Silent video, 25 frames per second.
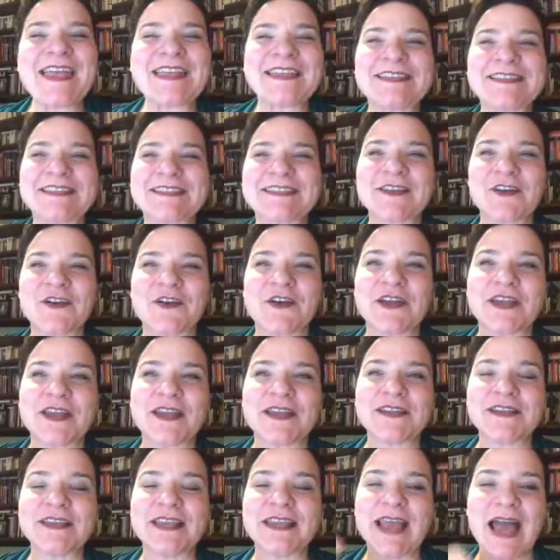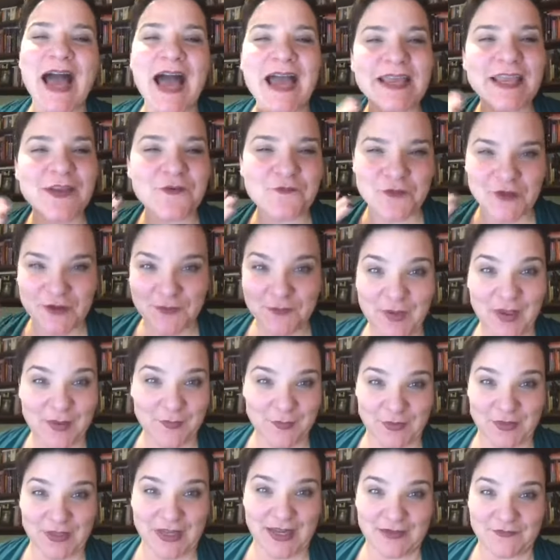So you can't get rid of
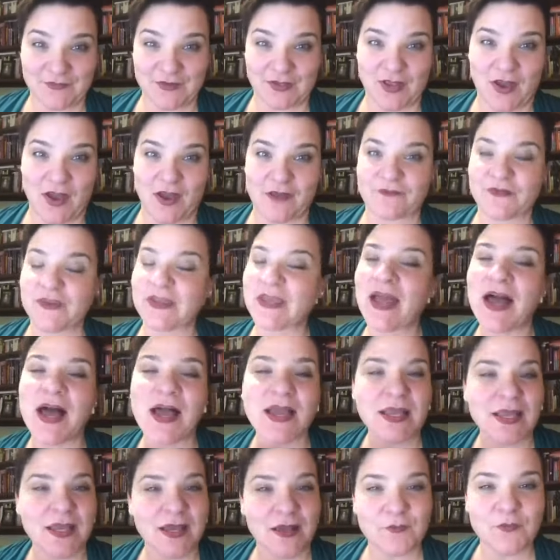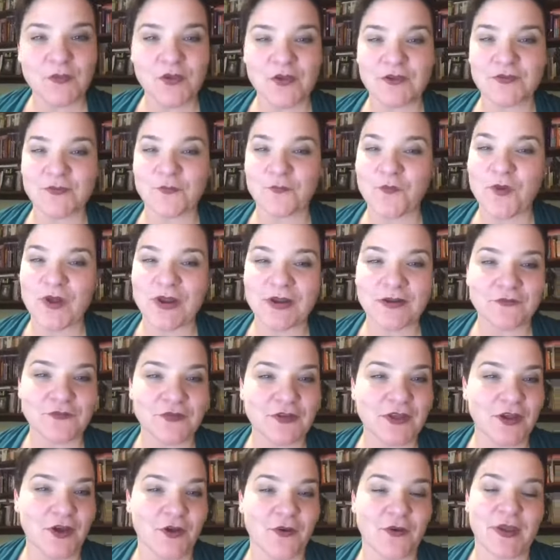people out of your life. I'm not one for
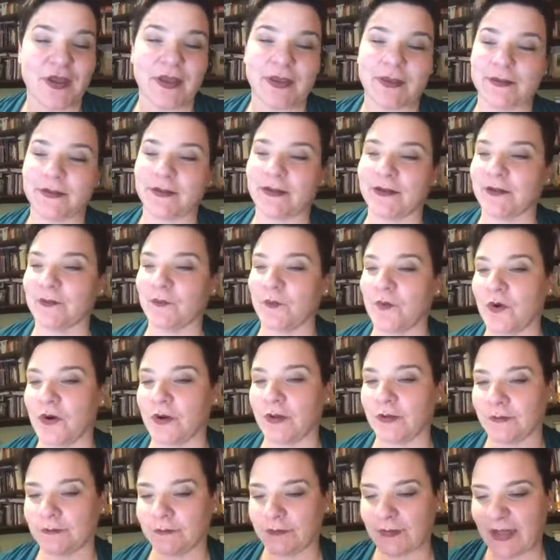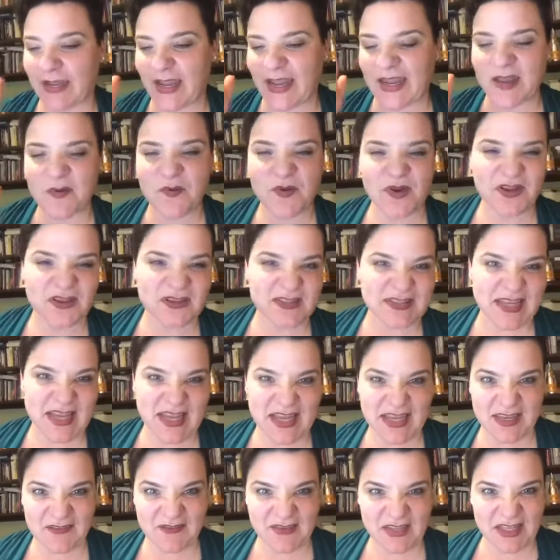going, you know what, anyone who's
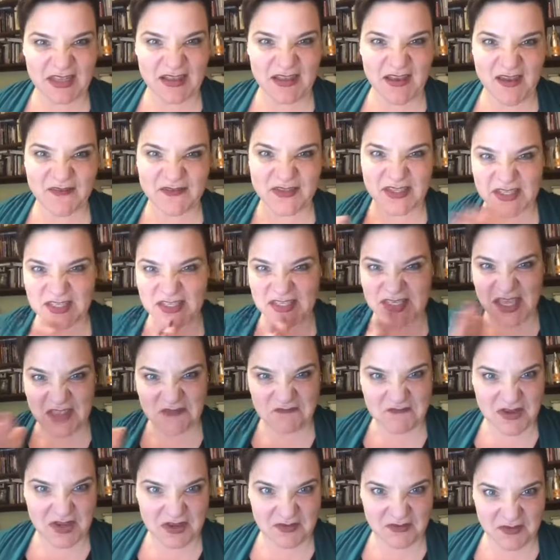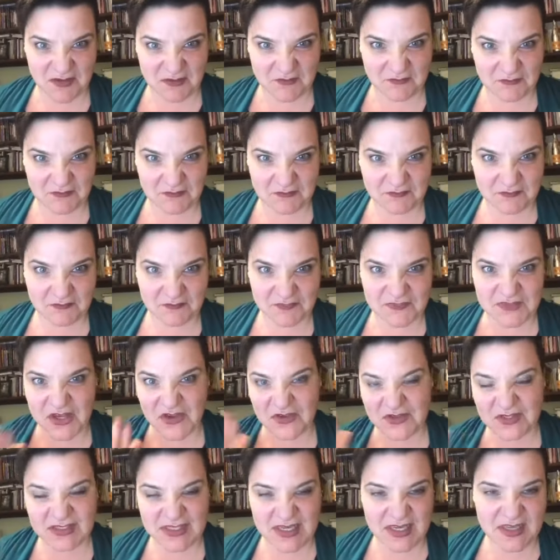negative in your life, just get rid of them.
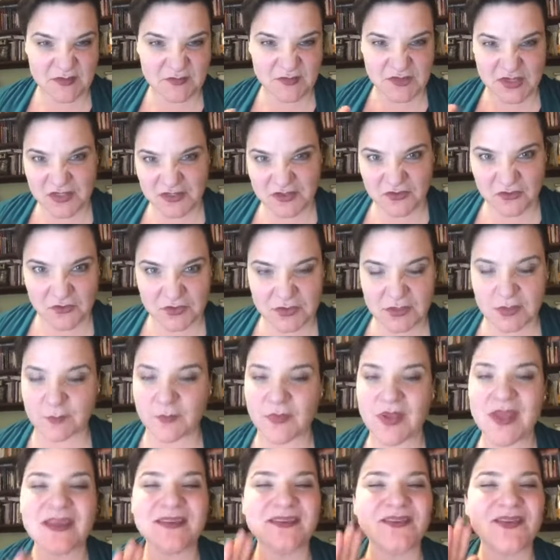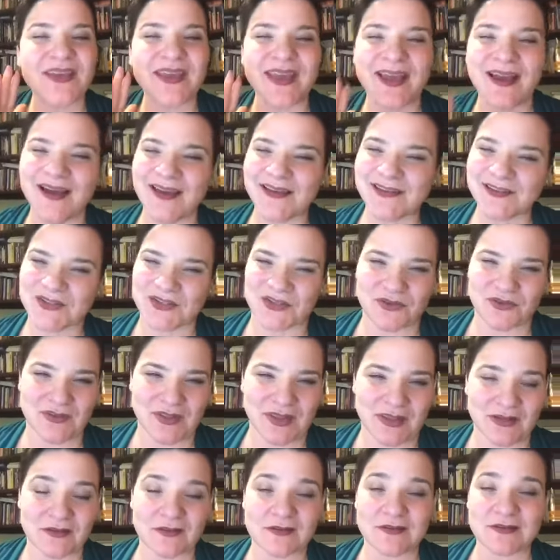Don't see them, don't talk to them. You can't do
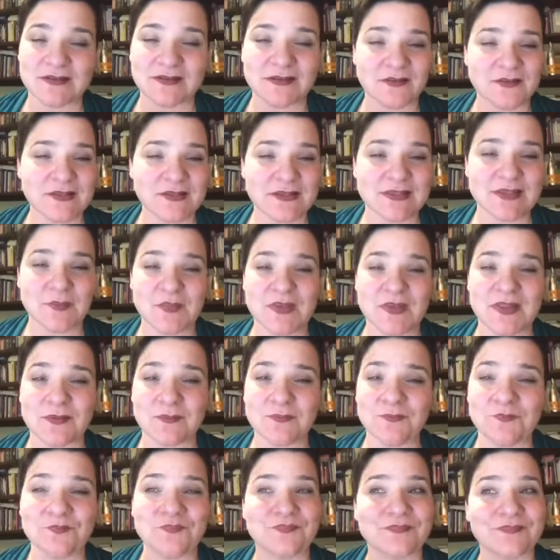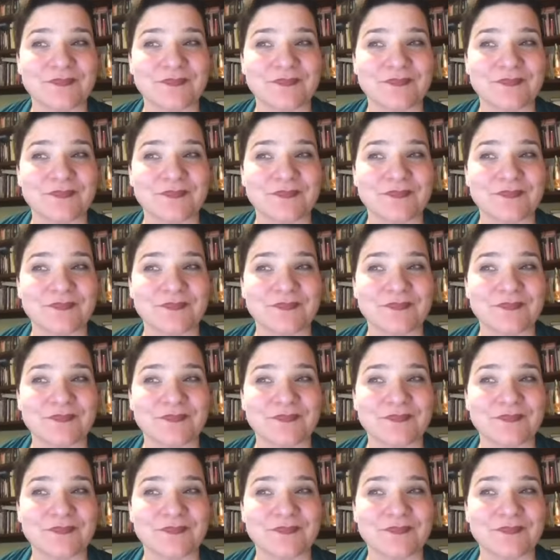that because, you know, some of them